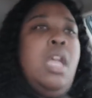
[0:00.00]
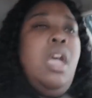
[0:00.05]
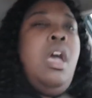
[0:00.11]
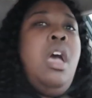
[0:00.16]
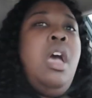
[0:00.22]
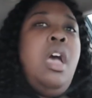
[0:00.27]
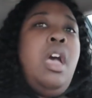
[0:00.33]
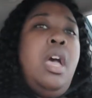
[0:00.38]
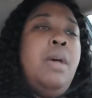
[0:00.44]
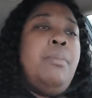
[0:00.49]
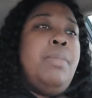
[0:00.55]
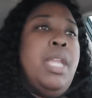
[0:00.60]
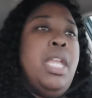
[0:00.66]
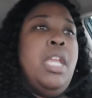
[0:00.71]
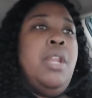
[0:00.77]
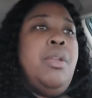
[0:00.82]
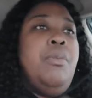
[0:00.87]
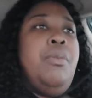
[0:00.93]
um, but
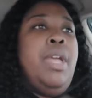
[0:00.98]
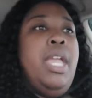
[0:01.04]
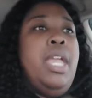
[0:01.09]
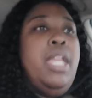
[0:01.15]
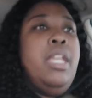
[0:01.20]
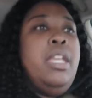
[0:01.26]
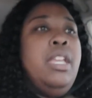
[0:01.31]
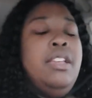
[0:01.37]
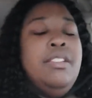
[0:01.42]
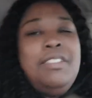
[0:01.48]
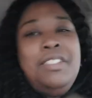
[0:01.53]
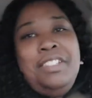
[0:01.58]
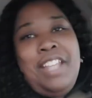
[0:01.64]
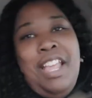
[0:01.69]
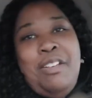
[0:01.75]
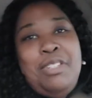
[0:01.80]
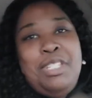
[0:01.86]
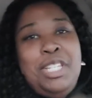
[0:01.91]
anyway,
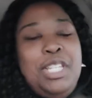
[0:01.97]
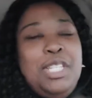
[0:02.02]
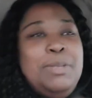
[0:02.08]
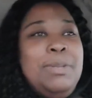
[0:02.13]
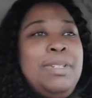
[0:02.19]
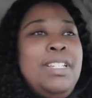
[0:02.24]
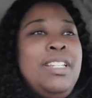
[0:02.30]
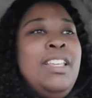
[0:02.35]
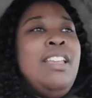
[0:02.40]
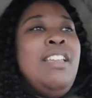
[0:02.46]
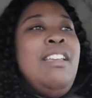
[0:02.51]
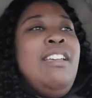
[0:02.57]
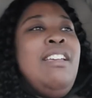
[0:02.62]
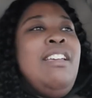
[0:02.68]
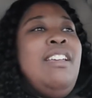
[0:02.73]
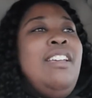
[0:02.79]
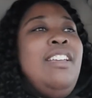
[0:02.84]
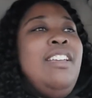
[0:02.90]
that
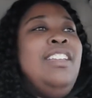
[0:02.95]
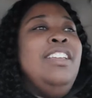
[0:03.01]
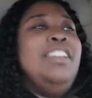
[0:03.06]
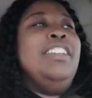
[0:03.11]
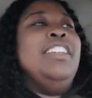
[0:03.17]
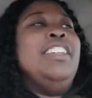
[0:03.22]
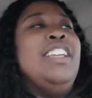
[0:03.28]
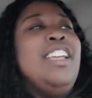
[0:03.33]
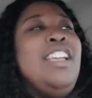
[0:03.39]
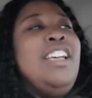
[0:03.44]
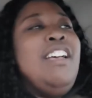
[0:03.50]
husband.